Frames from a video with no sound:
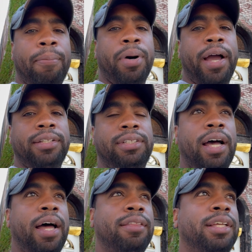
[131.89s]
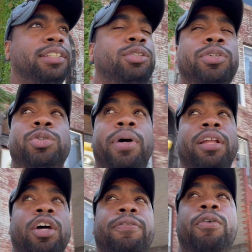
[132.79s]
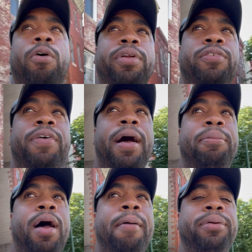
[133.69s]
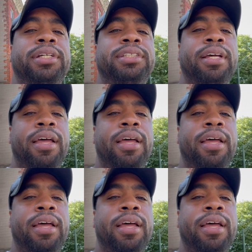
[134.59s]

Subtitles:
But this is what you want to look for when you find properties,